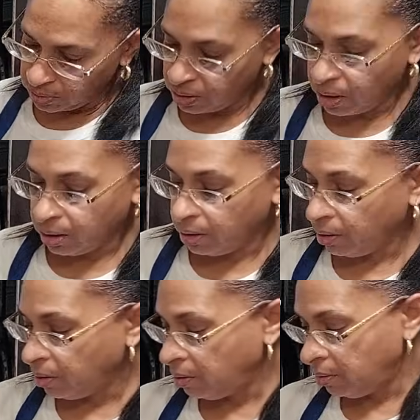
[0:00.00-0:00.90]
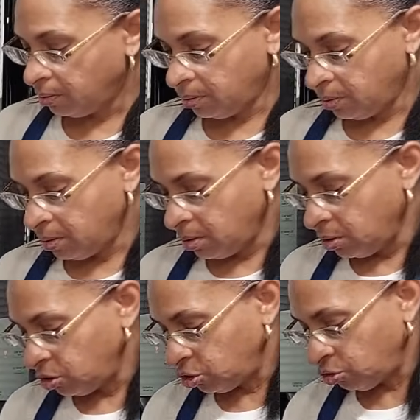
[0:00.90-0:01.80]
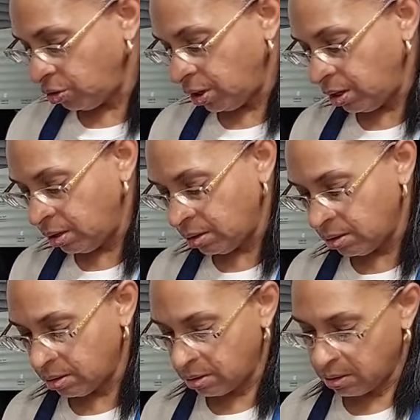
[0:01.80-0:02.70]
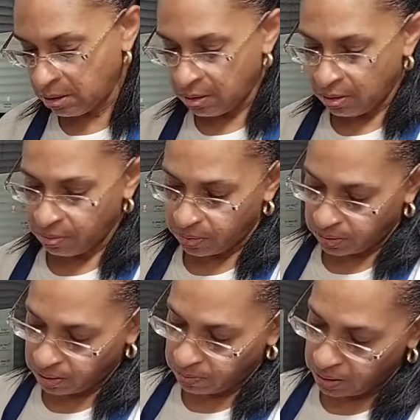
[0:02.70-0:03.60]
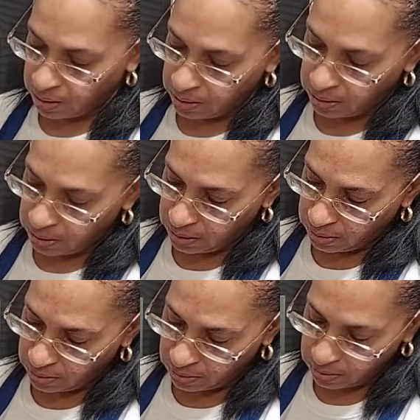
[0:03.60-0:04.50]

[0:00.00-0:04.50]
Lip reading: color shred. Put some of that in there.